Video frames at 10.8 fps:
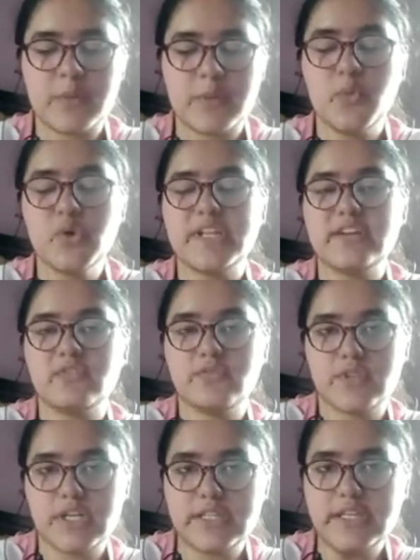More than
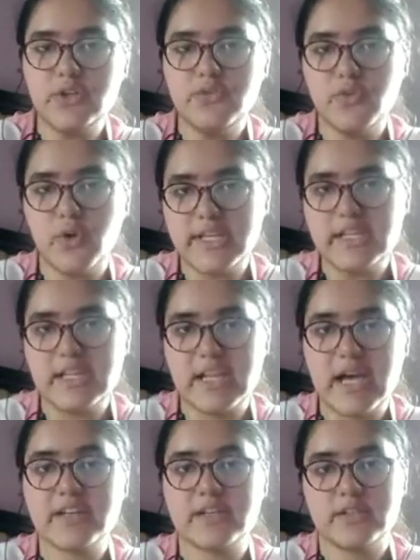13 to 14
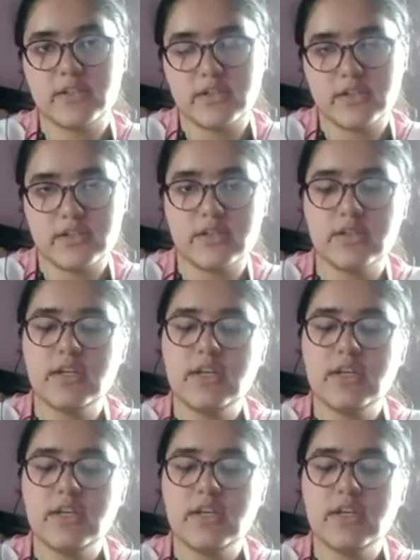lakh uh,